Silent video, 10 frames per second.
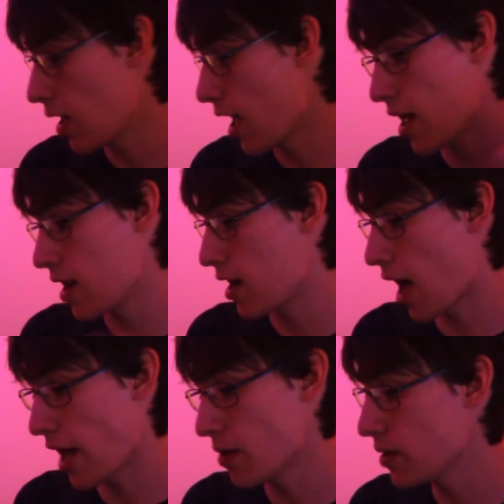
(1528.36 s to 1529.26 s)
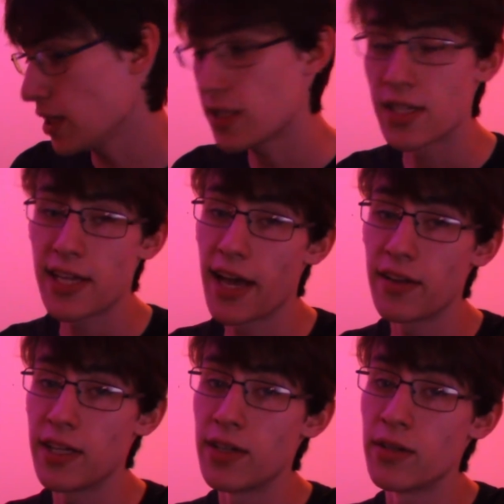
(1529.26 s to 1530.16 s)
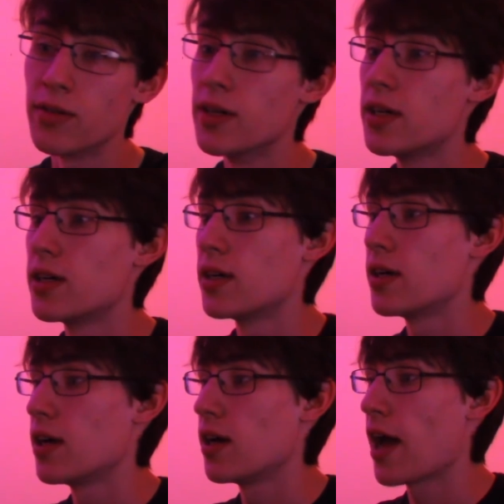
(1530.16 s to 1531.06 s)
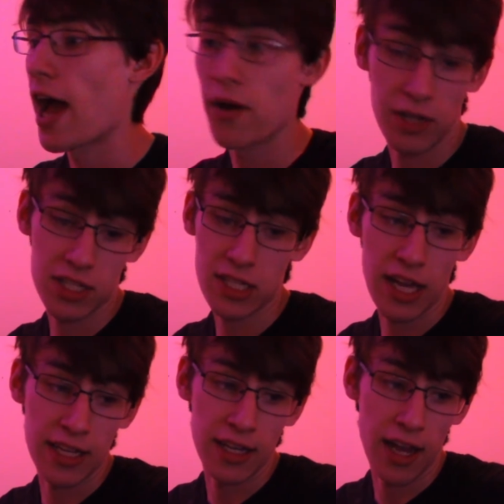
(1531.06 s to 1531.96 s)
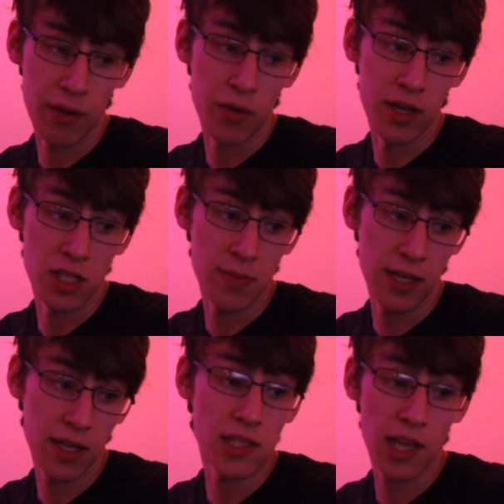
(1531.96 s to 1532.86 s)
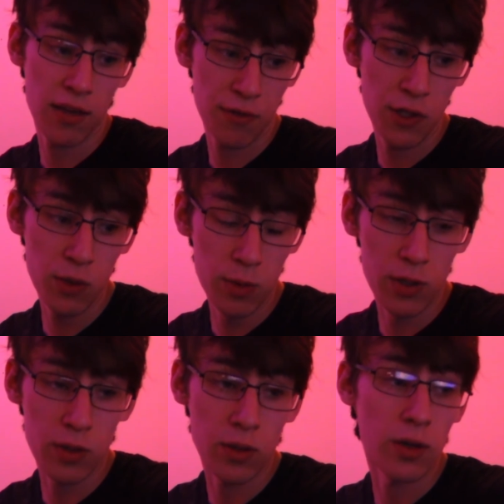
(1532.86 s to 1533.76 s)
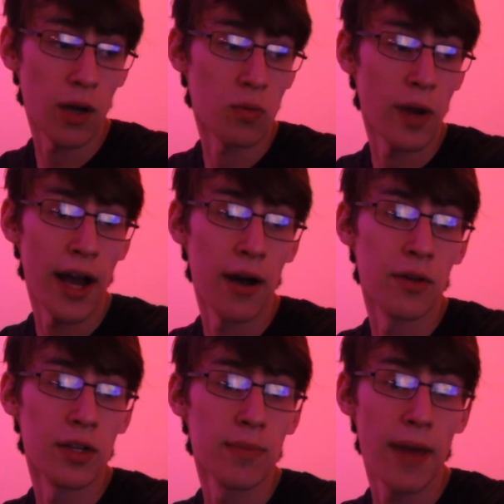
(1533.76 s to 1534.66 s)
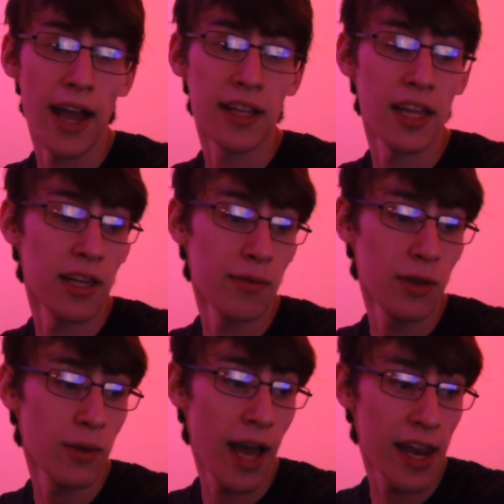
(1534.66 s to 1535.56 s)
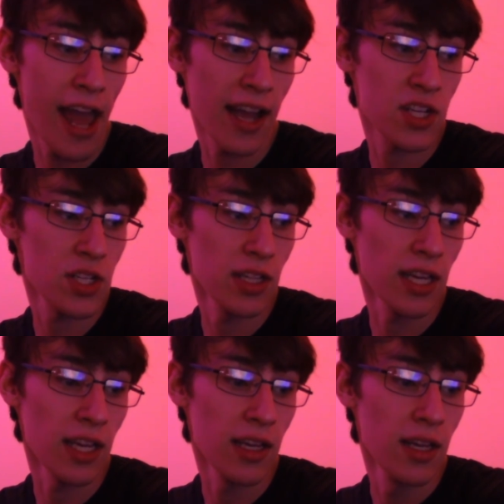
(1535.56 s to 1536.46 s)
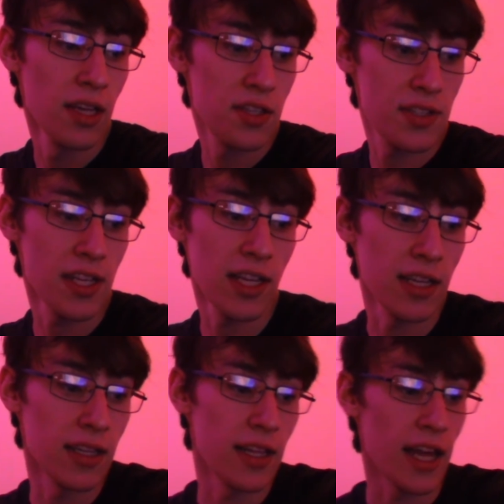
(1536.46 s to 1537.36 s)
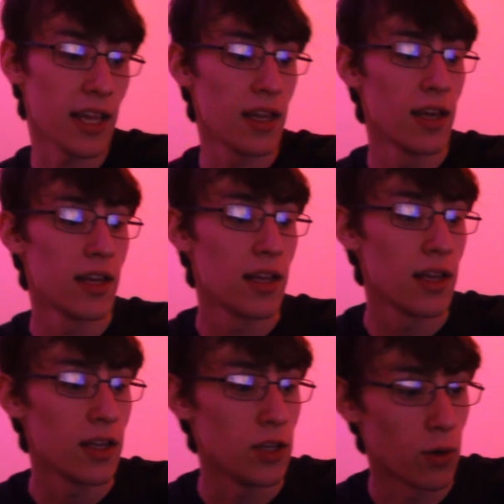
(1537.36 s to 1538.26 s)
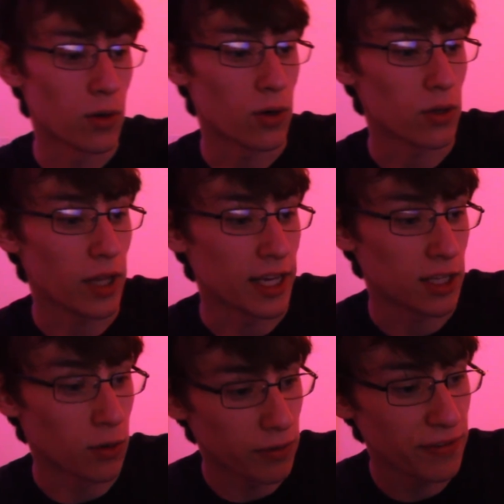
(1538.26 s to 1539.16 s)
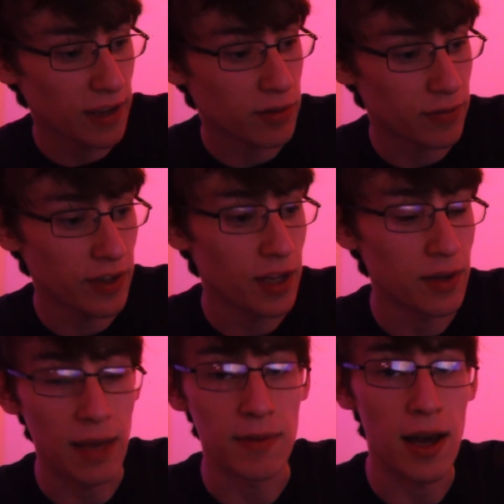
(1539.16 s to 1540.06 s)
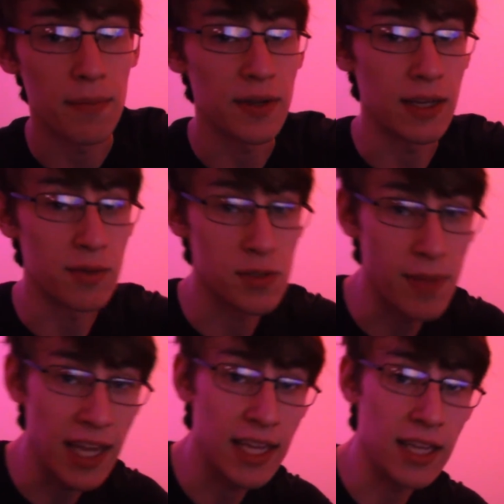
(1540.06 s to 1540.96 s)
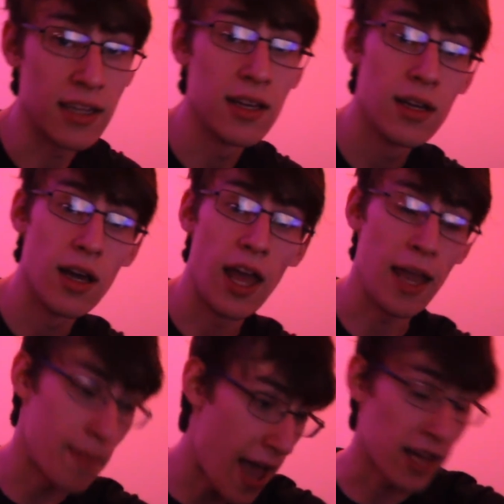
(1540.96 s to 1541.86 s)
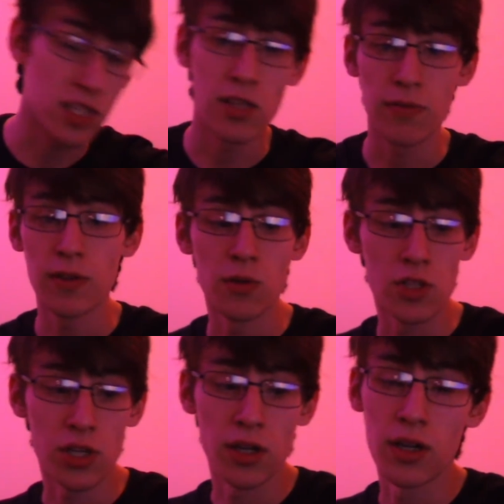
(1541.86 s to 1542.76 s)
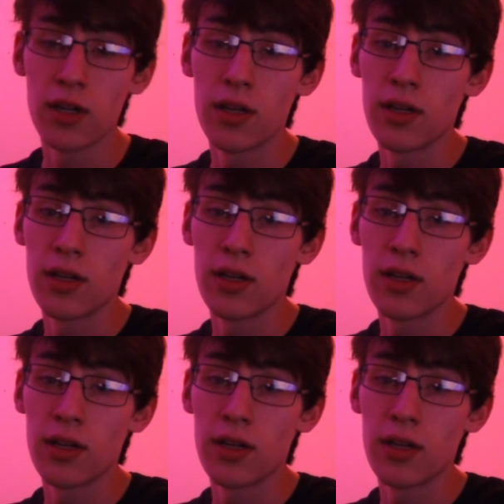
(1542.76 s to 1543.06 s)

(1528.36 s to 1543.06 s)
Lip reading: And I don't need to tell you how excited I was, because if you were around back then, if you had actually seen that your favorite video game company was making a Back to the Future